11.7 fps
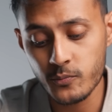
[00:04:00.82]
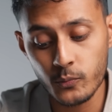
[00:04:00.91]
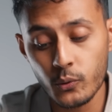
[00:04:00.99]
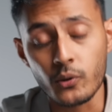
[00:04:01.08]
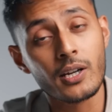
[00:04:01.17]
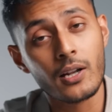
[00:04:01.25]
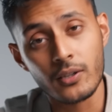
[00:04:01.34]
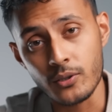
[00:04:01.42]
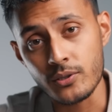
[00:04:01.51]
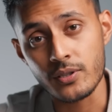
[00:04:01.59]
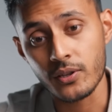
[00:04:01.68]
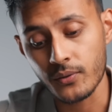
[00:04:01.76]
more than I'll
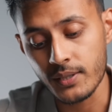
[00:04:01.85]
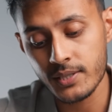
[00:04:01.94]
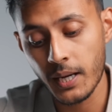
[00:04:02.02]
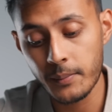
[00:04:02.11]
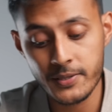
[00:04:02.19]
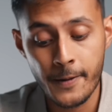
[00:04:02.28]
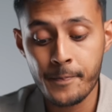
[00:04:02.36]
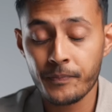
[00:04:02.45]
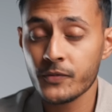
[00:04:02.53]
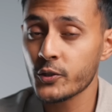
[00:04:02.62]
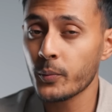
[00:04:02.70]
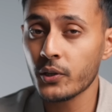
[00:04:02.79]
use the 3 times.
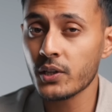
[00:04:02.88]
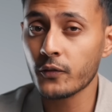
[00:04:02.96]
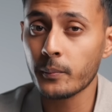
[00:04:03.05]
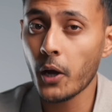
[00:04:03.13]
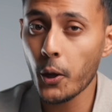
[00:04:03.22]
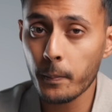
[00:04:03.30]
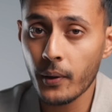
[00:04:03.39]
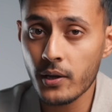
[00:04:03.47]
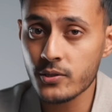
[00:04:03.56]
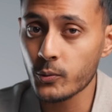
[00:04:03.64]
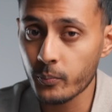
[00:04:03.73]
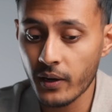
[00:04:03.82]
To be honest, for my own
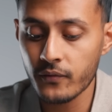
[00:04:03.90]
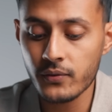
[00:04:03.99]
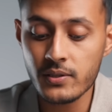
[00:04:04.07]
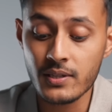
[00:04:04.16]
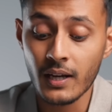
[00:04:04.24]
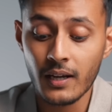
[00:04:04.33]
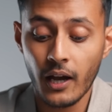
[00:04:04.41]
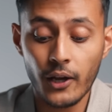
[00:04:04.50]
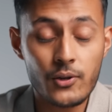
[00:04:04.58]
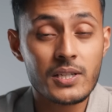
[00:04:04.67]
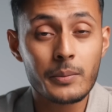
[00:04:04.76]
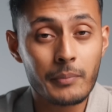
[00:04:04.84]
personal preference, I
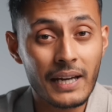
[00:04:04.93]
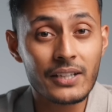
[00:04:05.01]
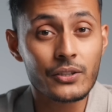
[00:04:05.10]
usually mainly